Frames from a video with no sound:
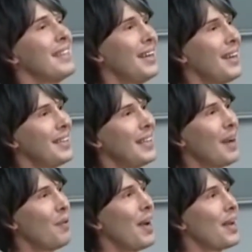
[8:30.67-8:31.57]
the Earth in
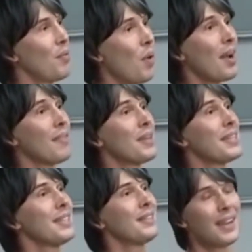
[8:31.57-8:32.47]
that way? Why have we
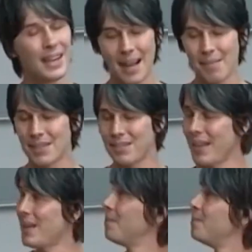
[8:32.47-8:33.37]
still got an atmosphere?